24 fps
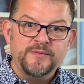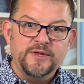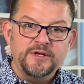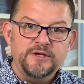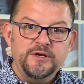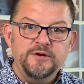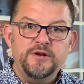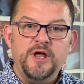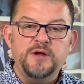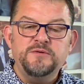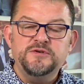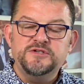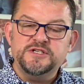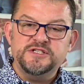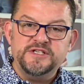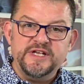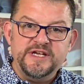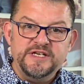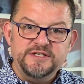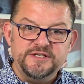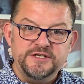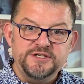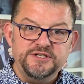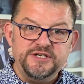You don't just
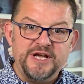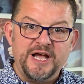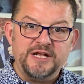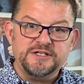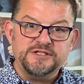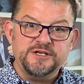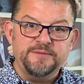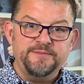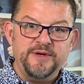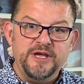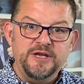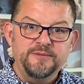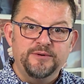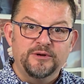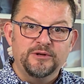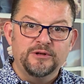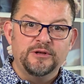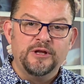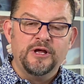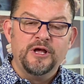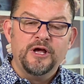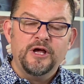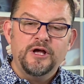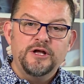eat and chat to
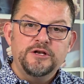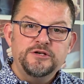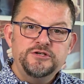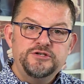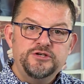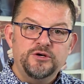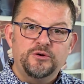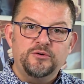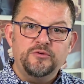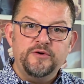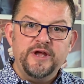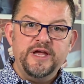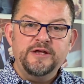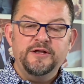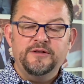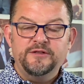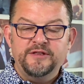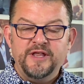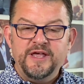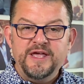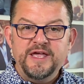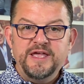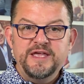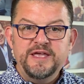people. During
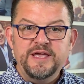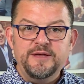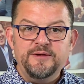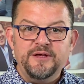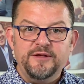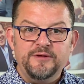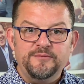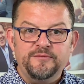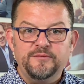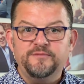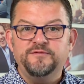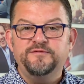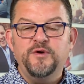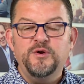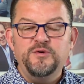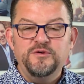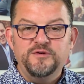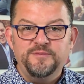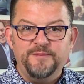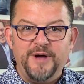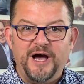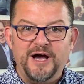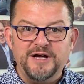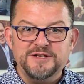the
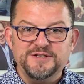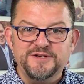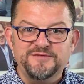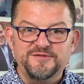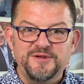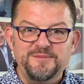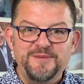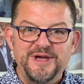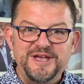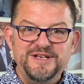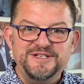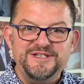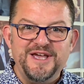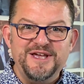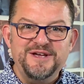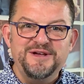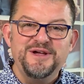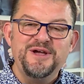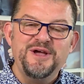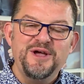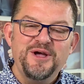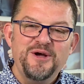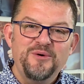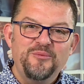food part of the meeting,
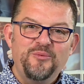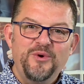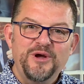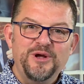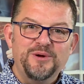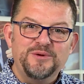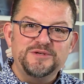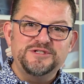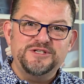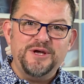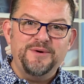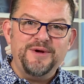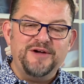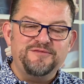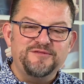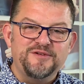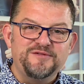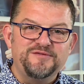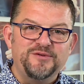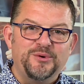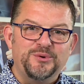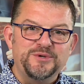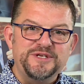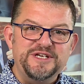we also have the
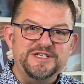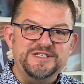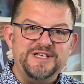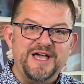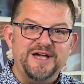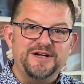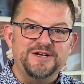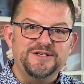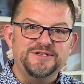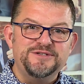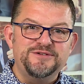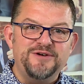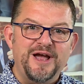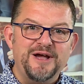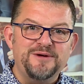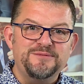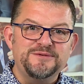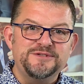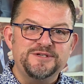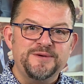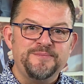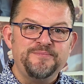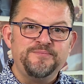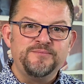40 seconds
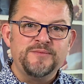round.